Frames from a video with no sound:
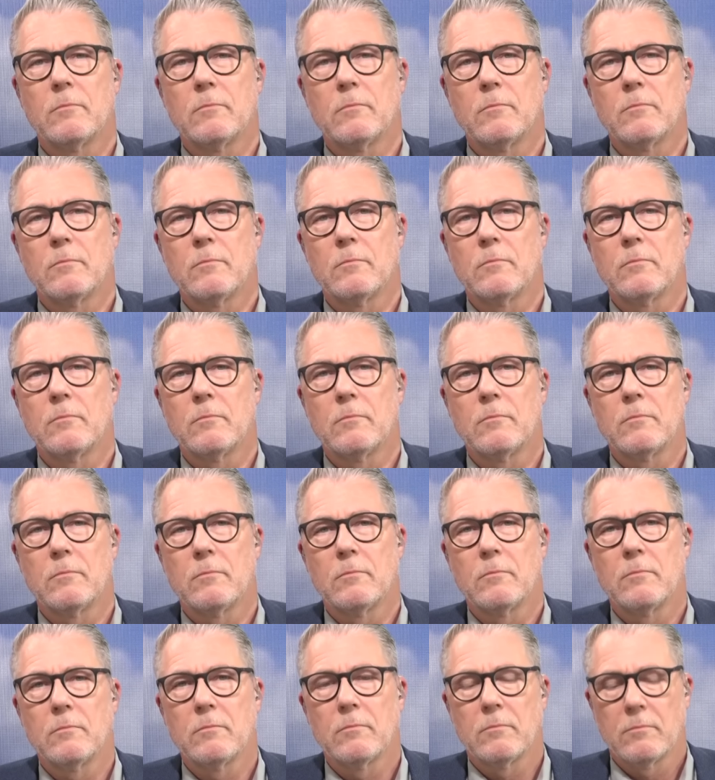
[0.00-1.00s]

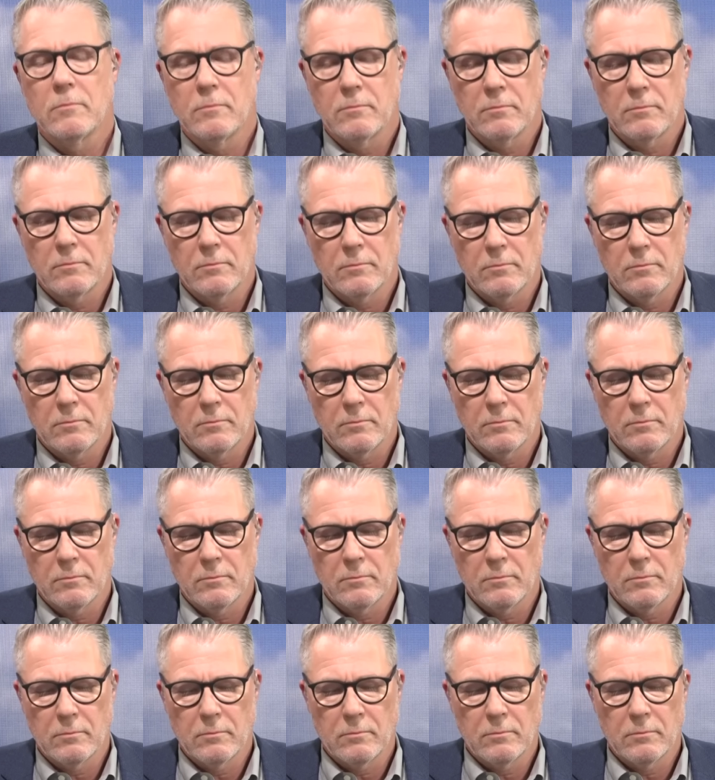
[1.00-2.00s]

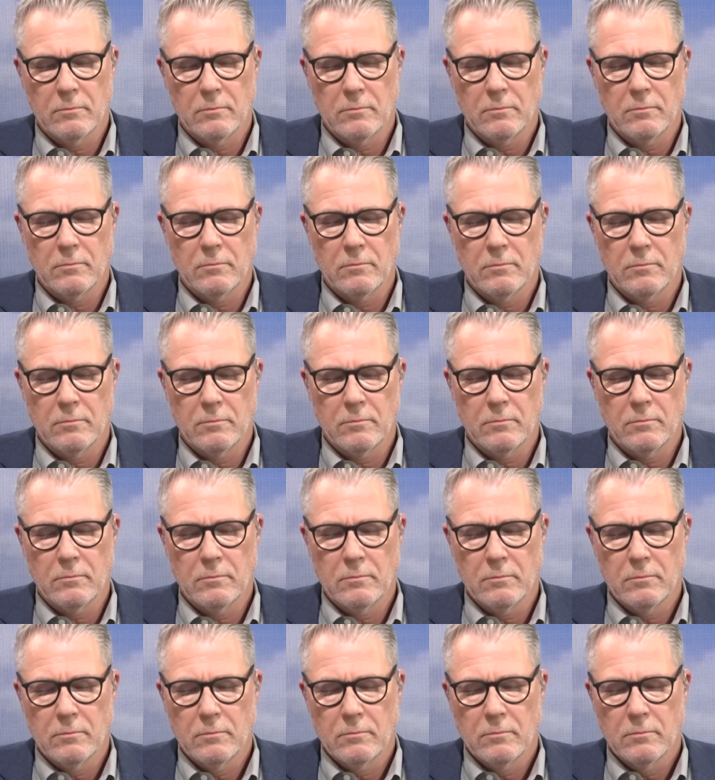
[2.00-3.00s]

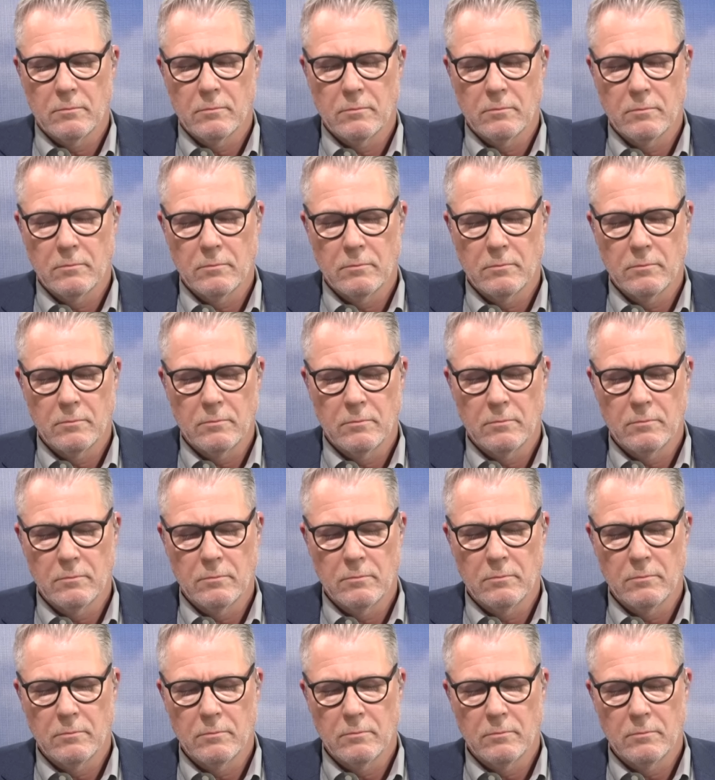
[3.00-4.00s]

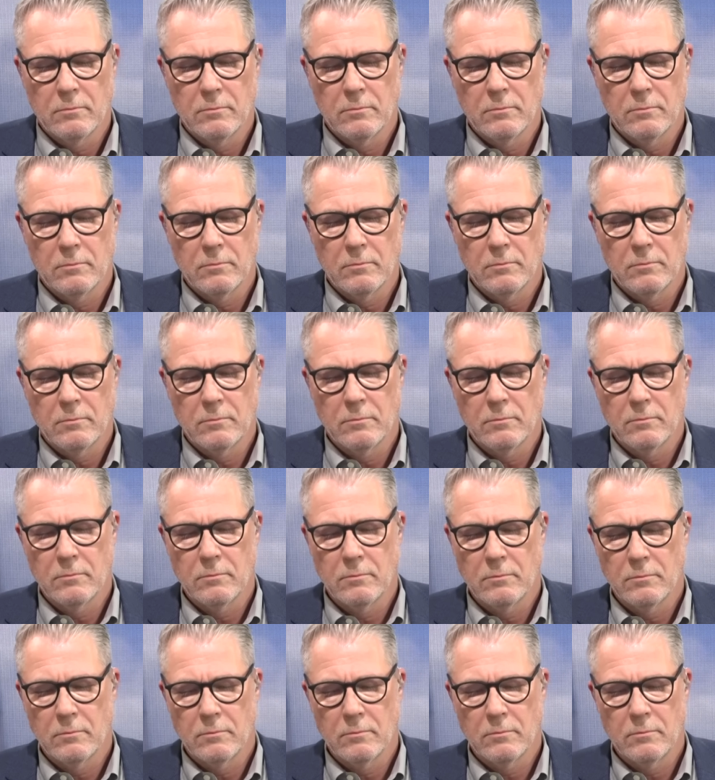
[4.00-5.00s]

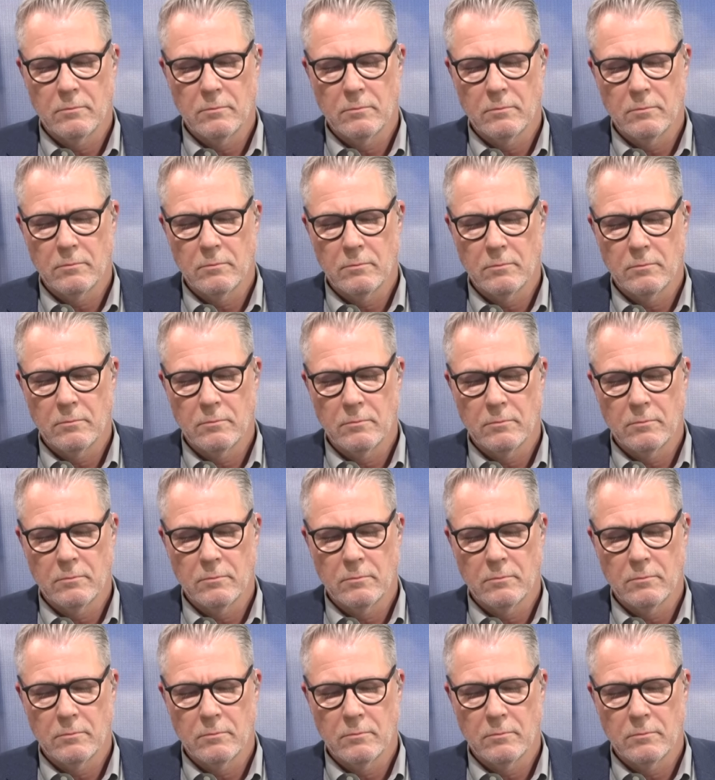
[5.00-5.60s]
The person shown says nothing.